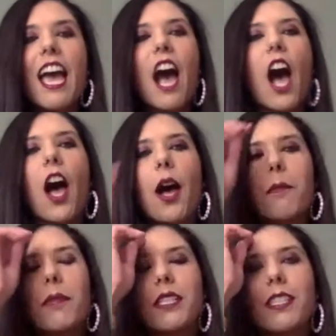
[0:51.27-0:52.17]

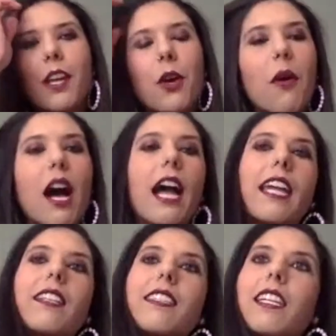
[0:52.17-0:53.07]
So
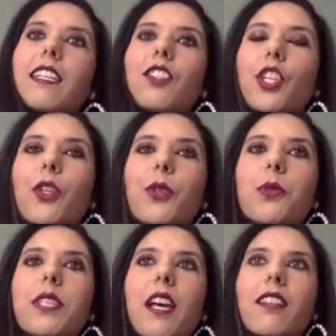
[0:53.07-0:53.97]
I did
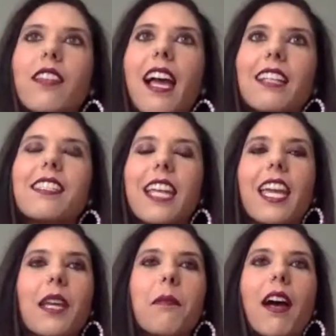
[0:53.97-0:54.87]
choose a last
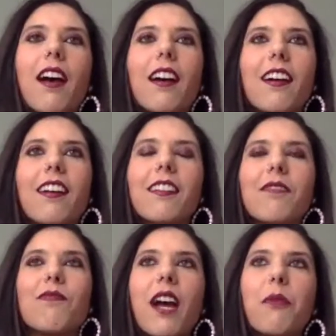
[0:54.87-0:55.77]
name
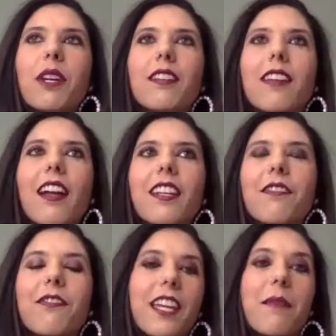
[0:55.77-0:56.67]
that would kind of
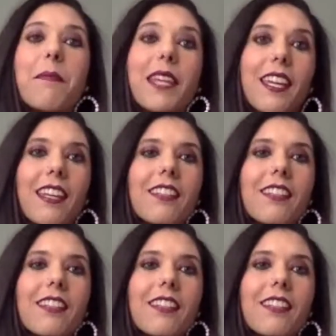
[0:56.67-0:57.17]
fit me.